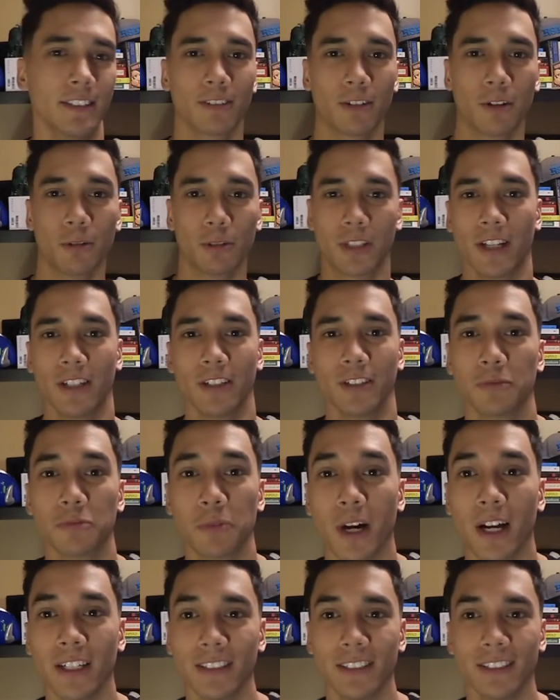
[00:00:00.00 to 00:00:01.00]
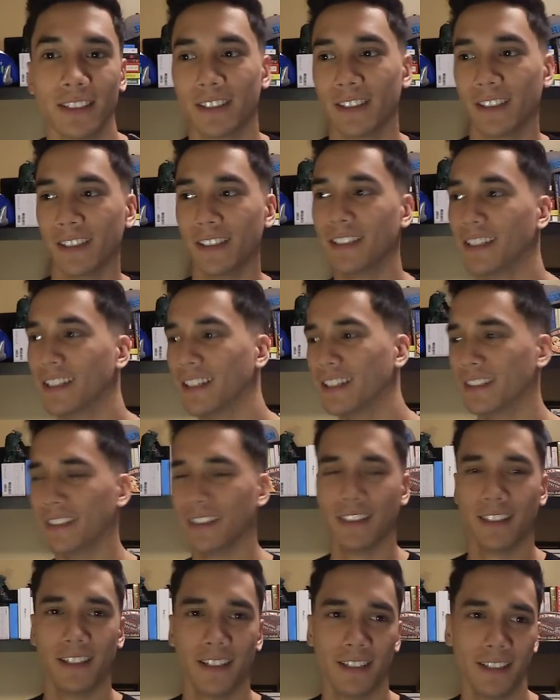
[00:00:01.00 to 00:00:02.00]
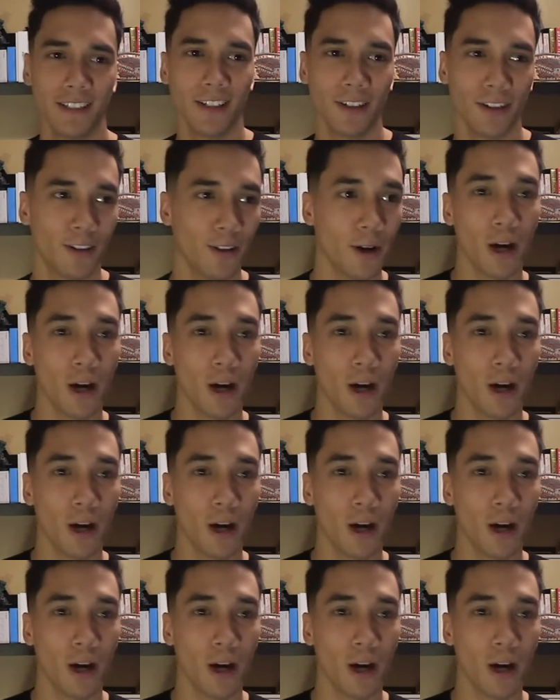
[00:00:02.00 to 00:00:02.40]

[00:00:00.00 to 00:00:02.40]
go tell your friends, you know,